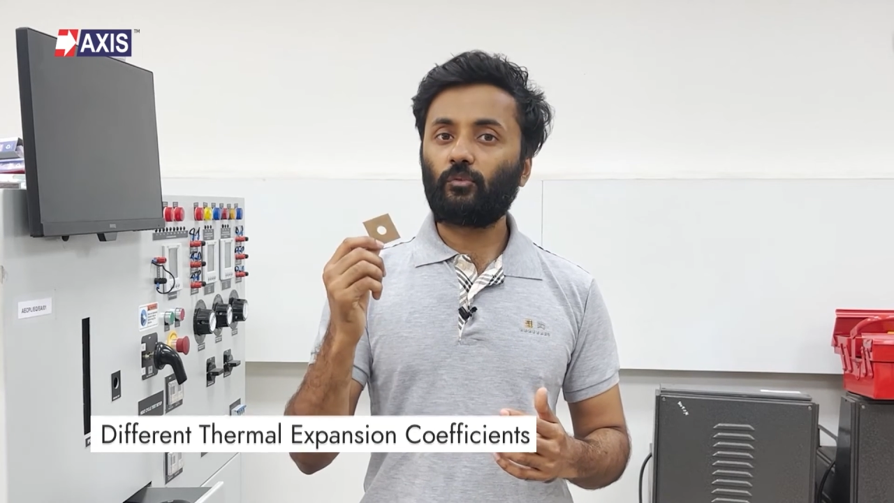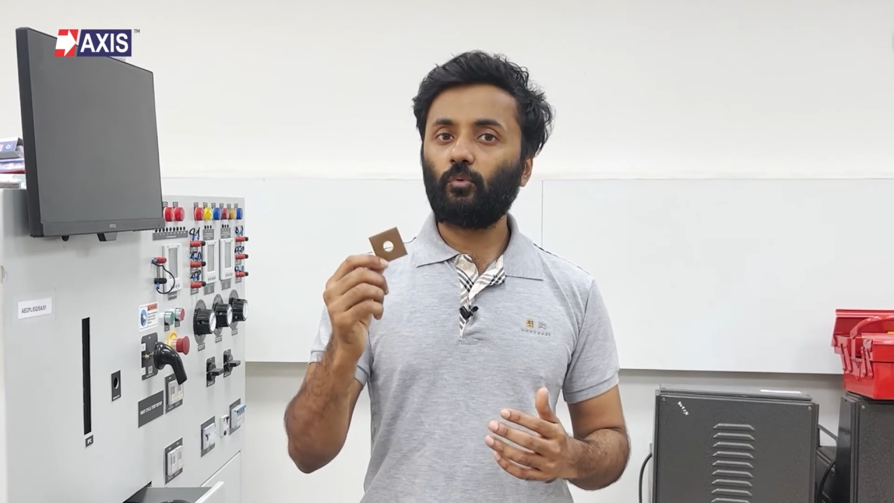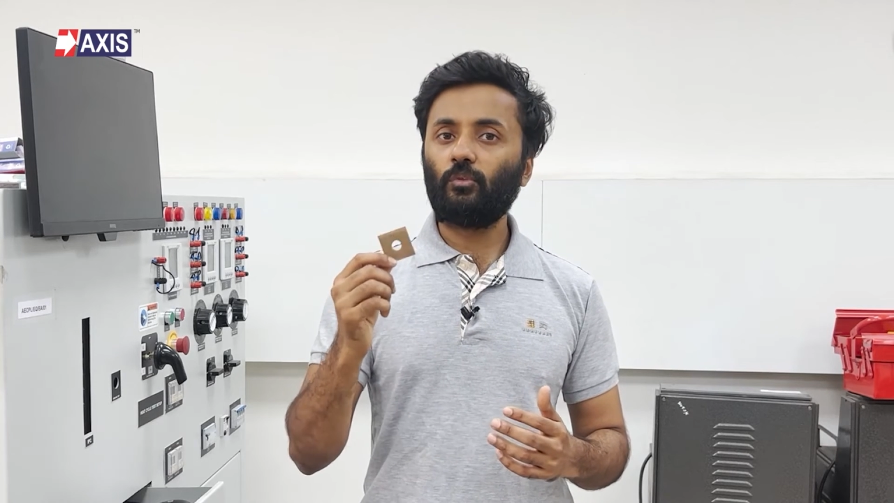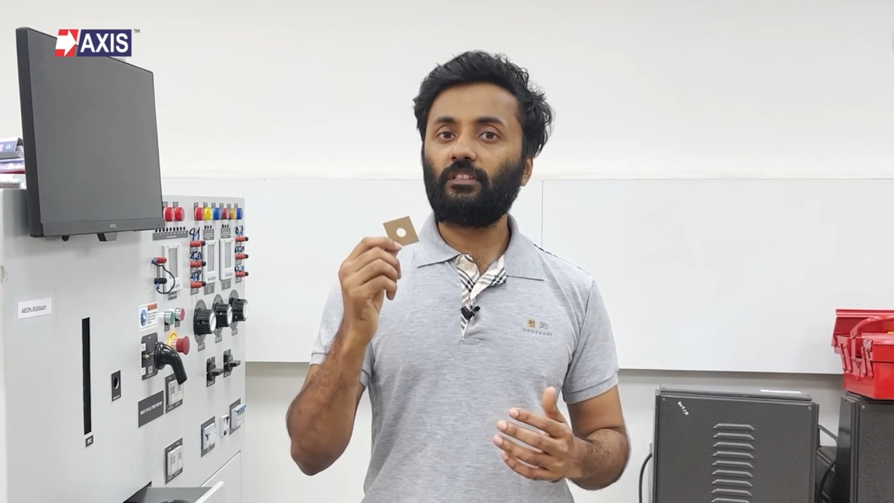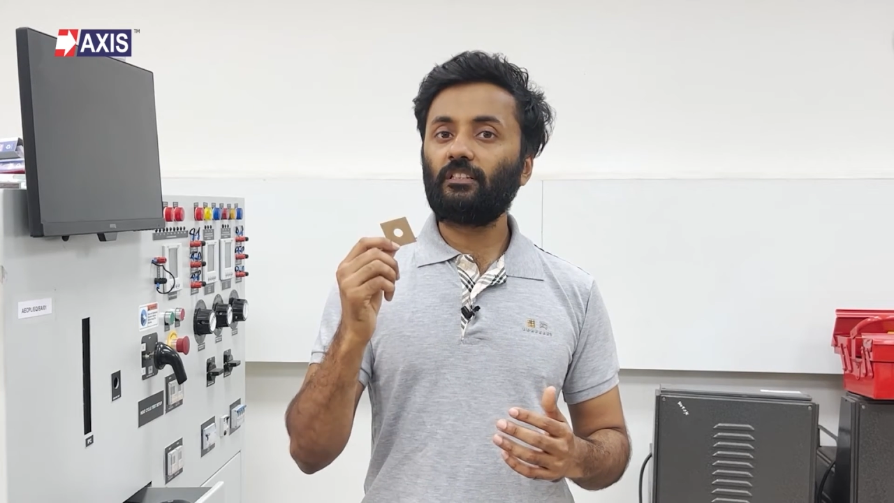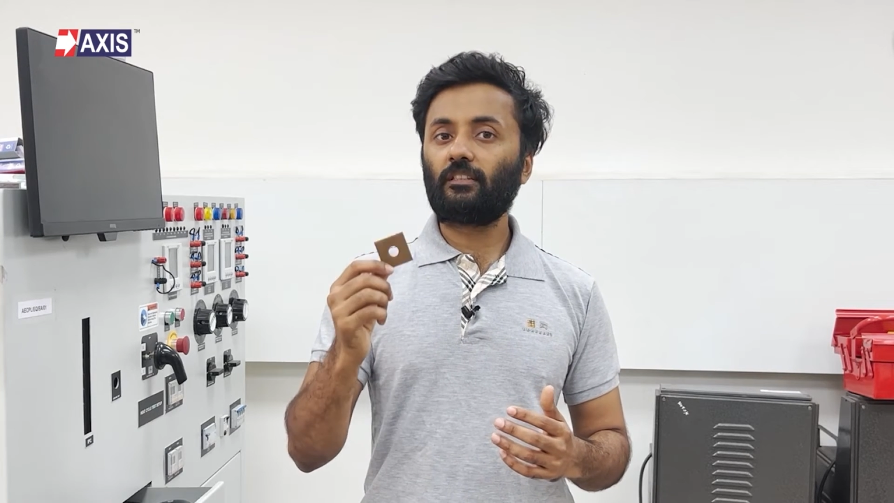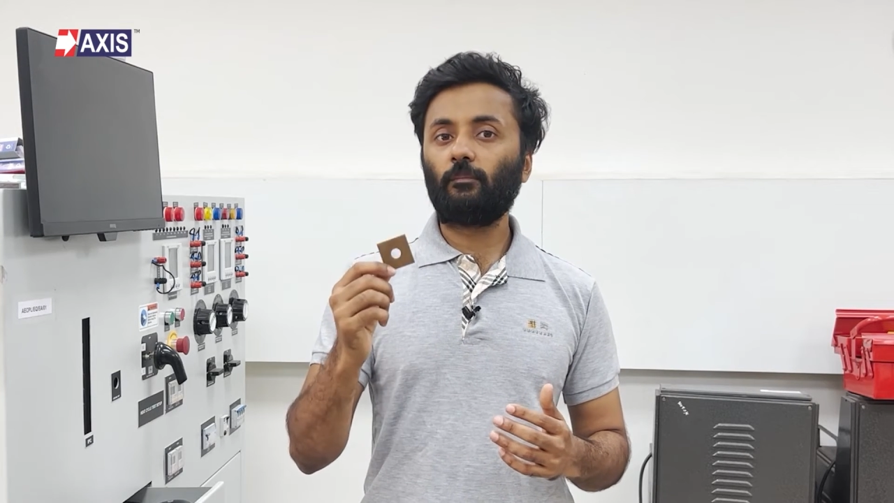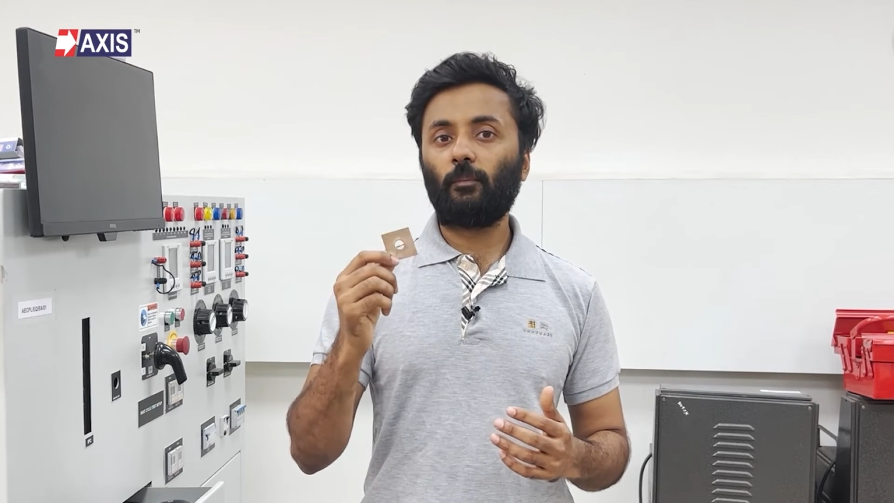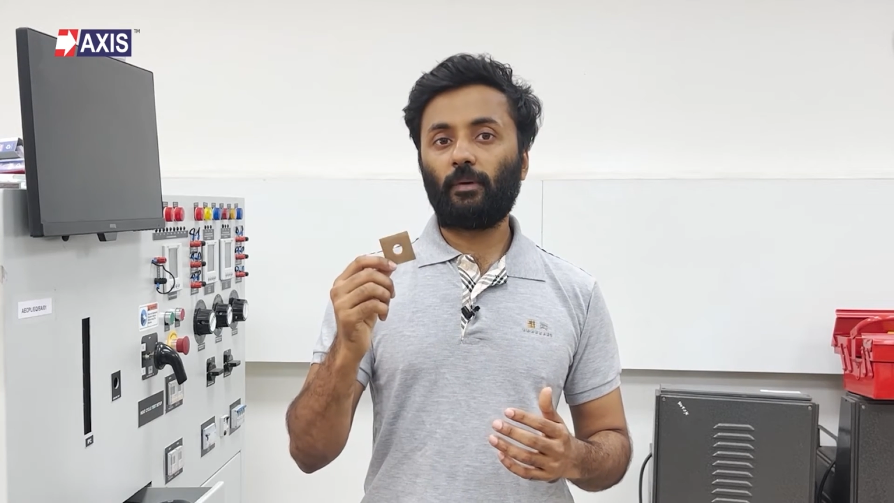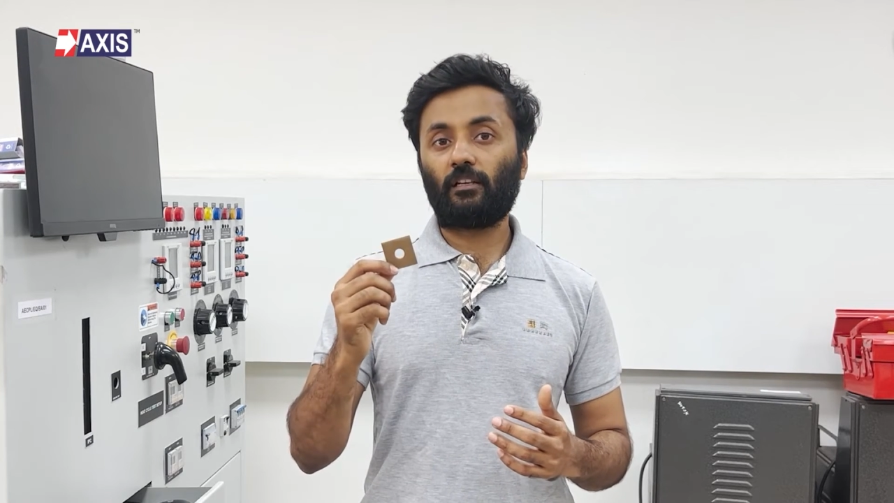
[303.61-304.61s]
two
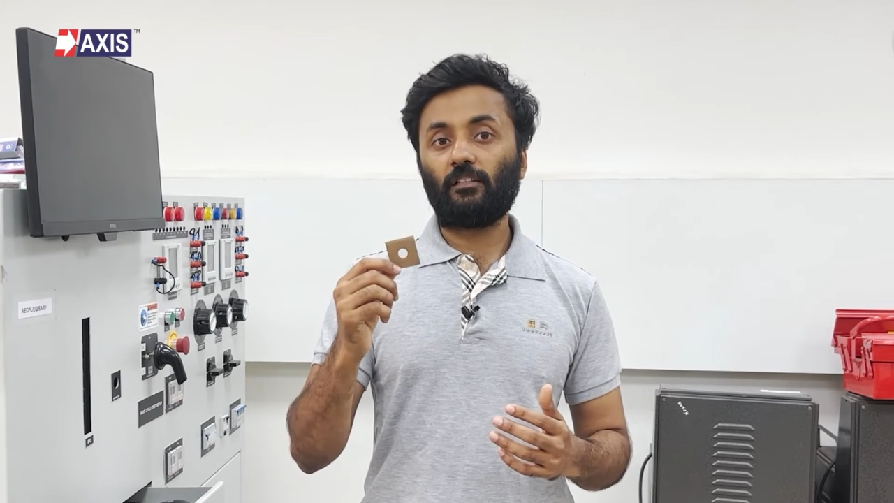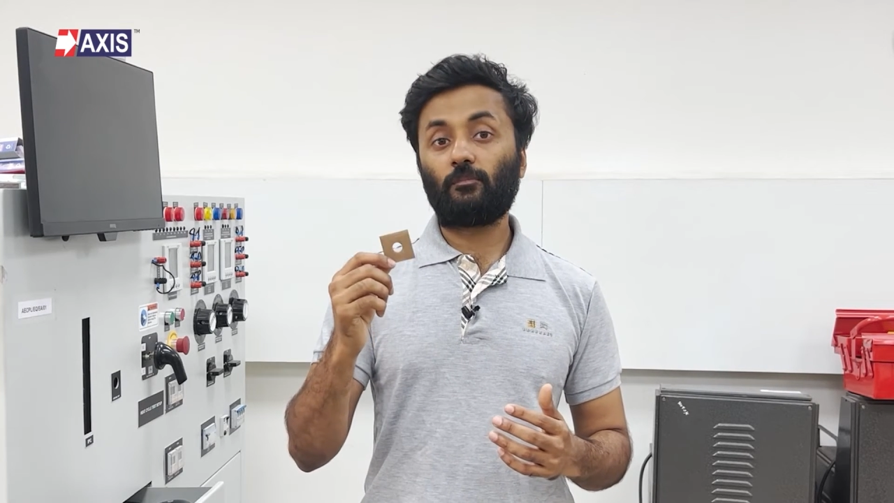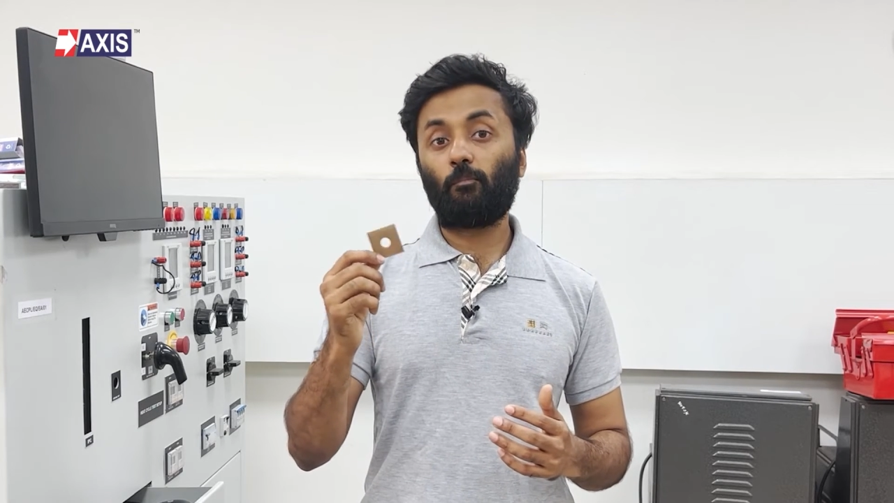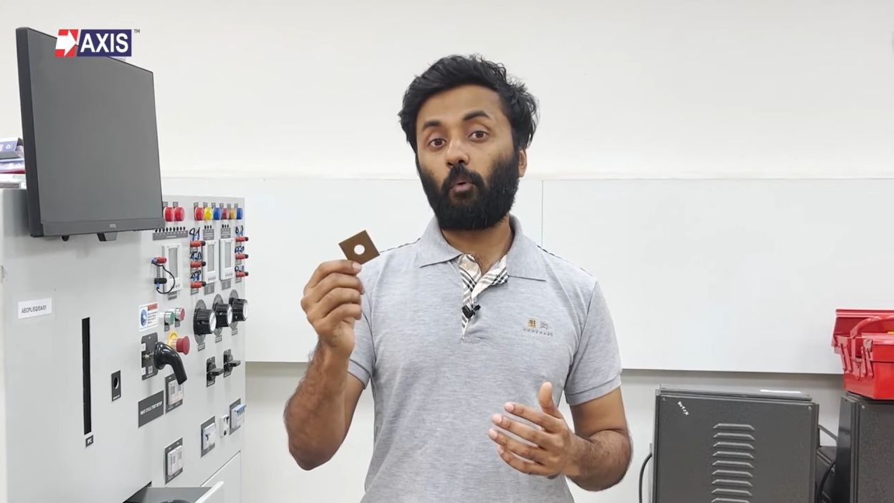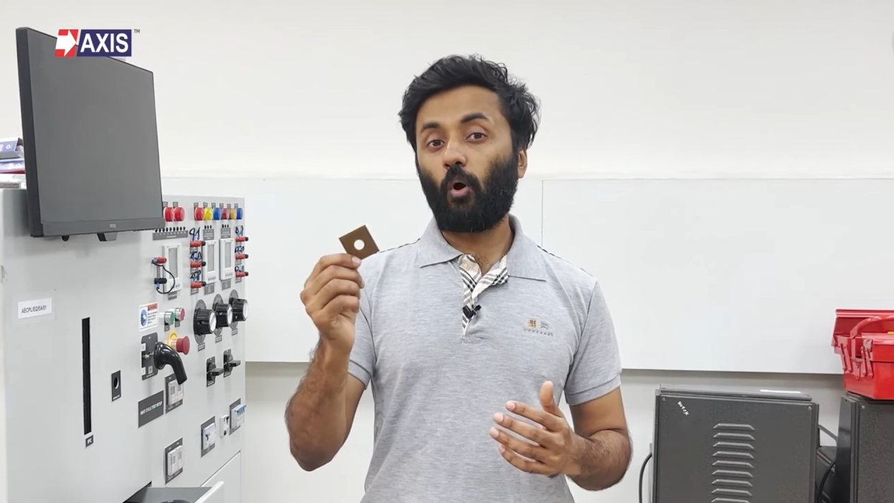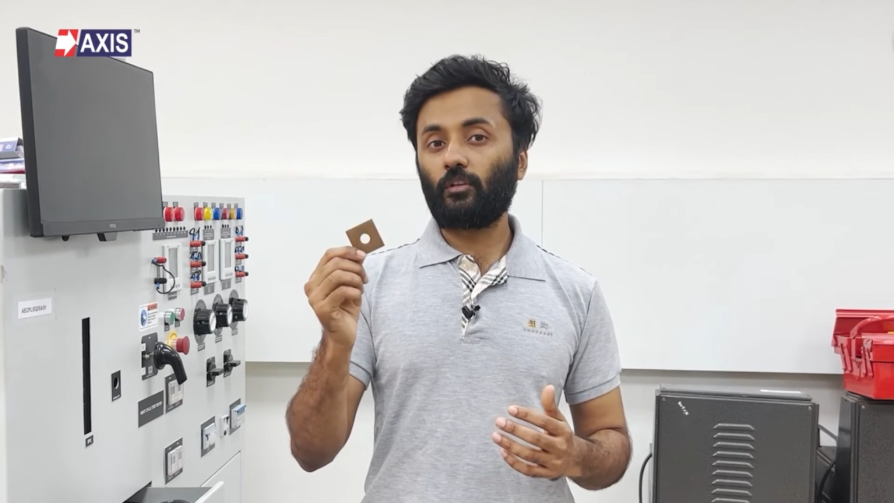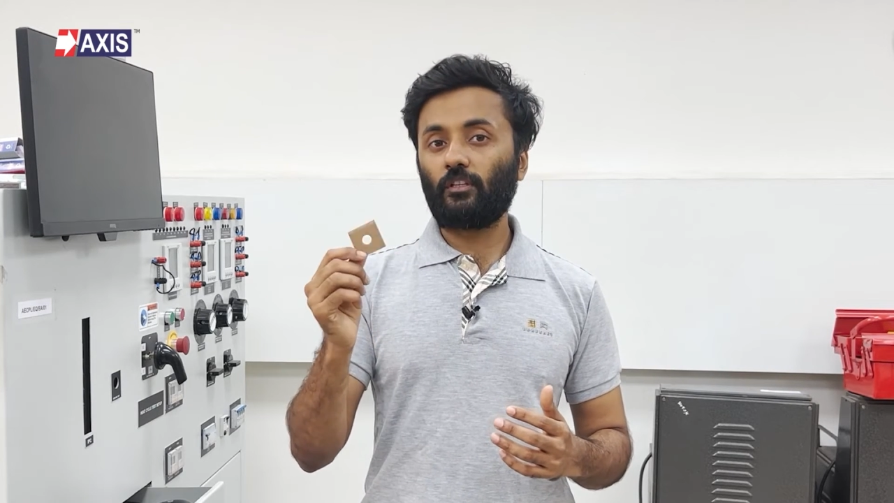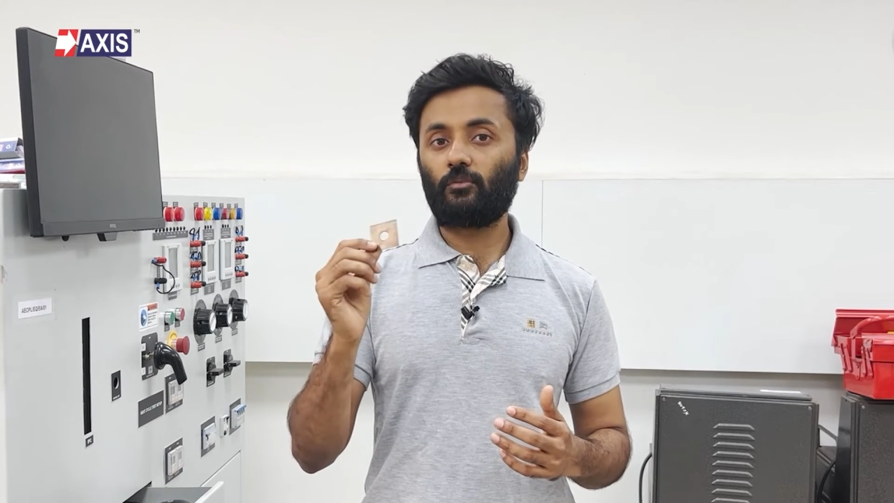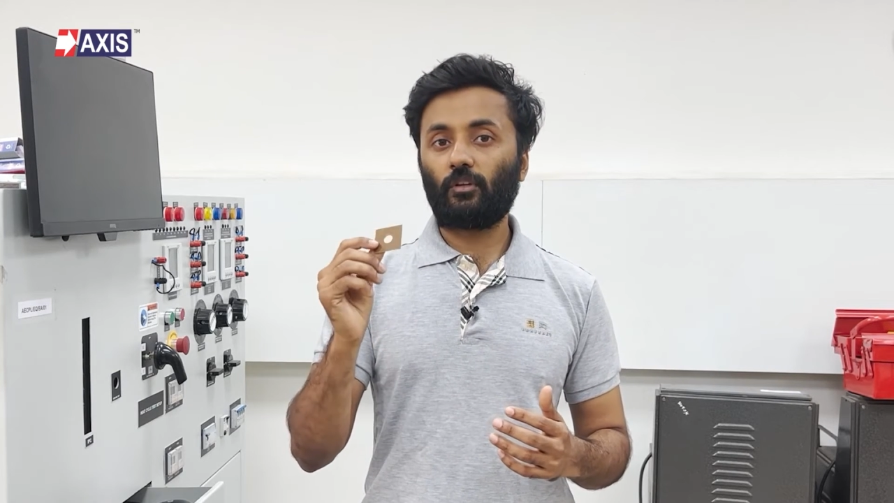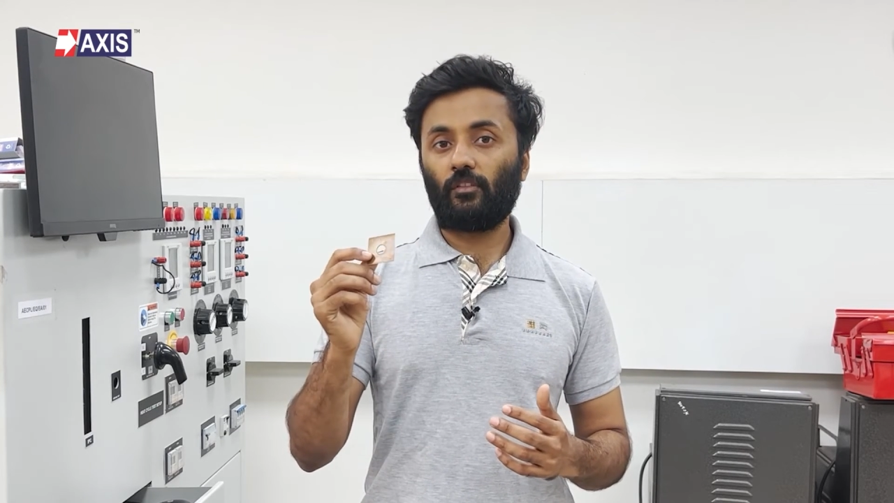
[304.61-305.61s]
dissimilar metals
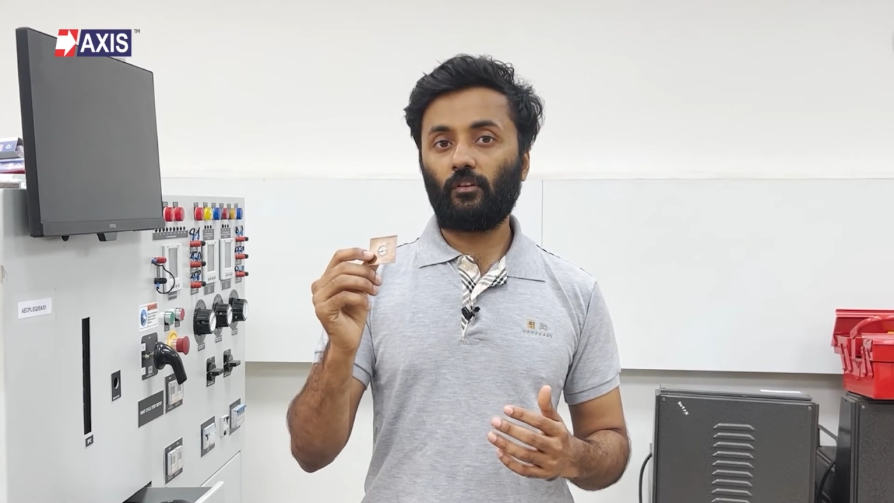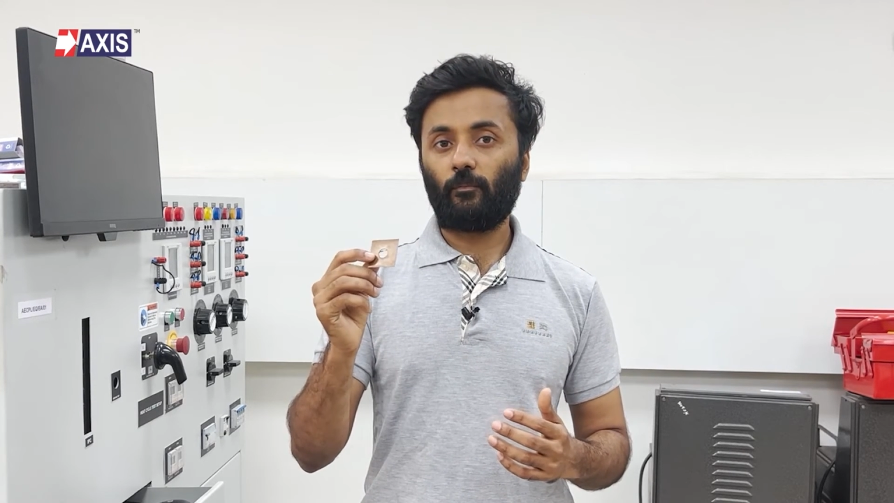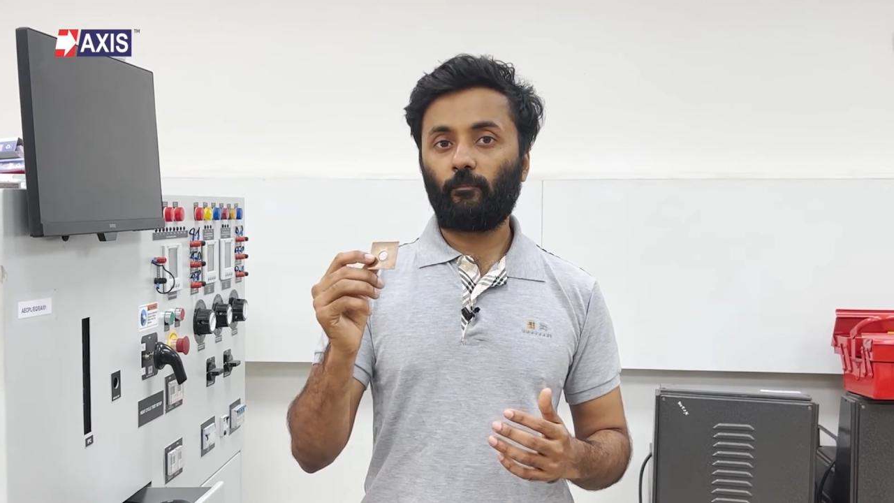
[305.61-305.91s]
bonded together.